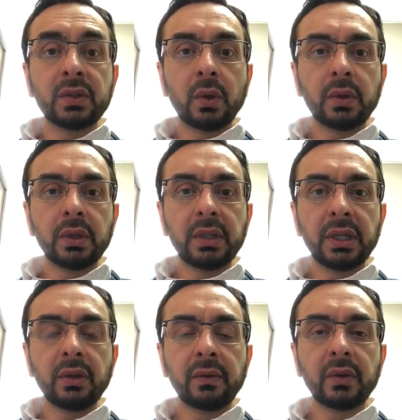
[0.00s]
ordered in
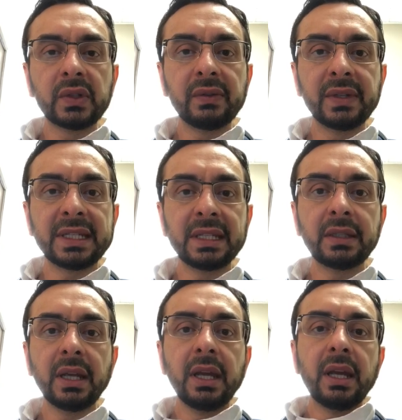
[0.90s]
your first visit.
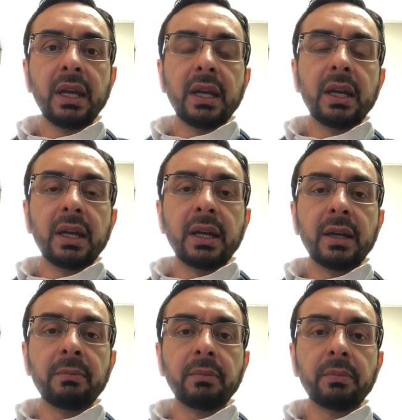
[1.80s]

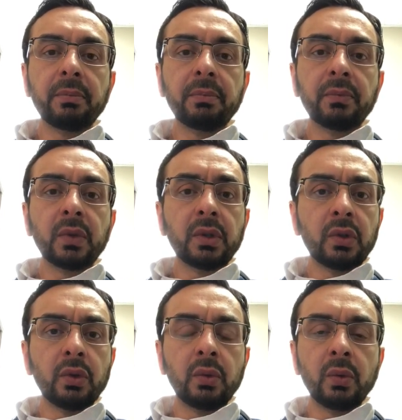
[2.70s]
Um,
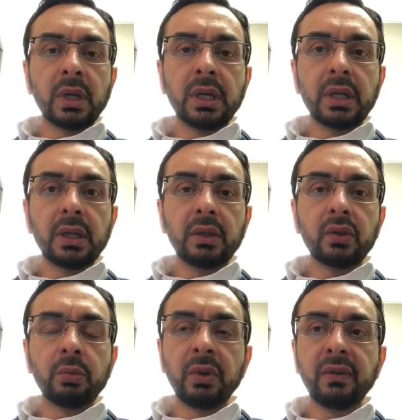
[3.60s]

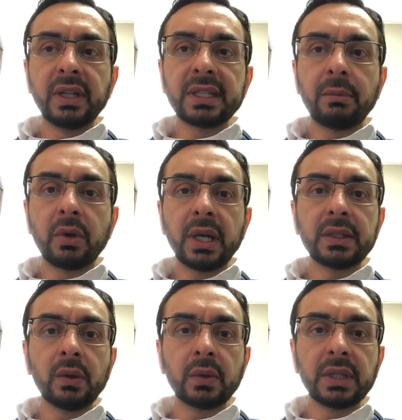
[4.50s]
to briefly summarize
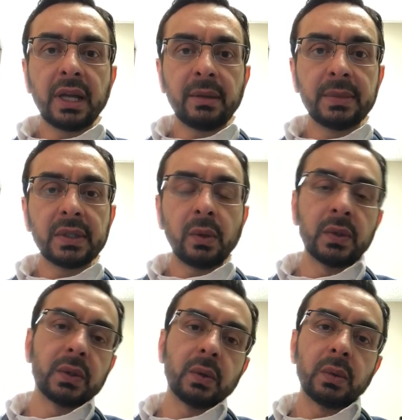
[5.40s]
those labs,
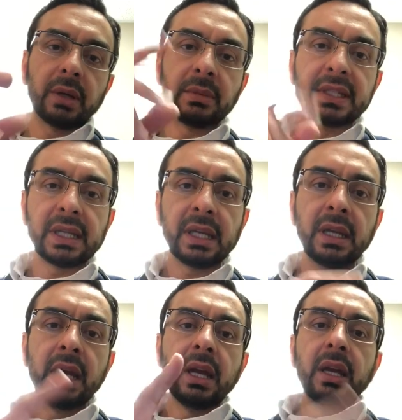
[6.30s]
also let me say
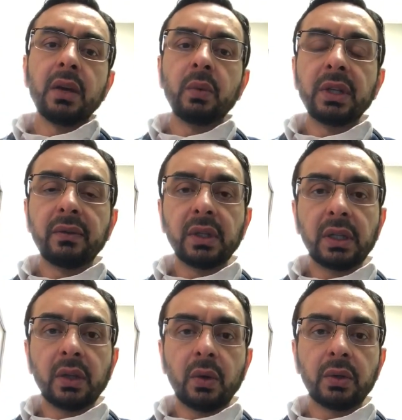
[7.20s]
we
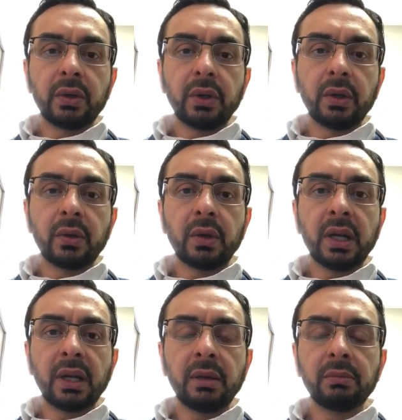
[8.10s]
definitely order your
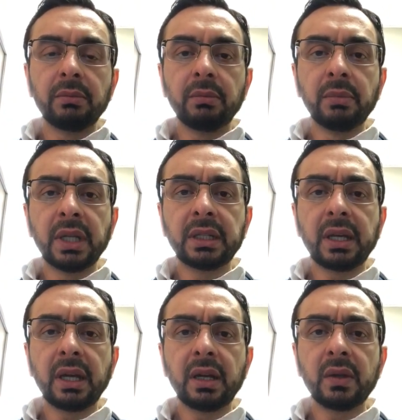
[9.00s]
blood
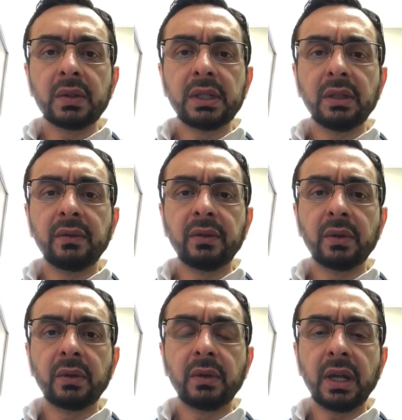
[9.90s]
counts,
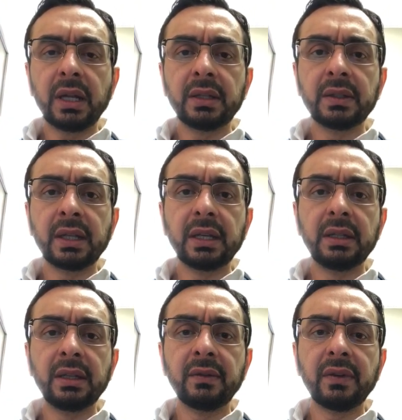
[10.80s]
liver and
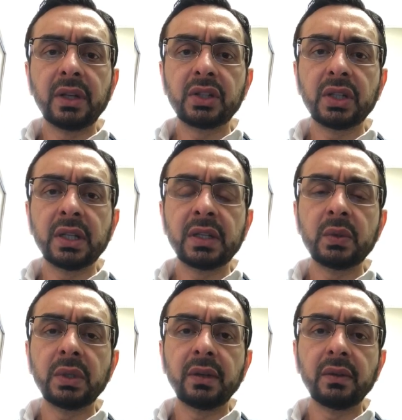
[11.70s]
kidney functions.
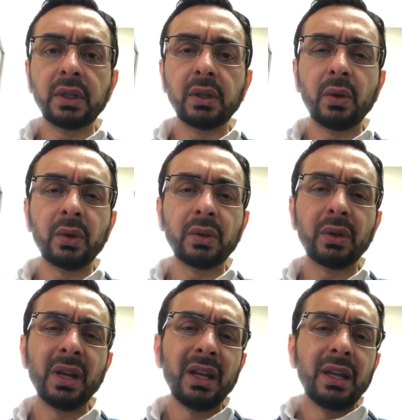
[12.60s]
We definitely order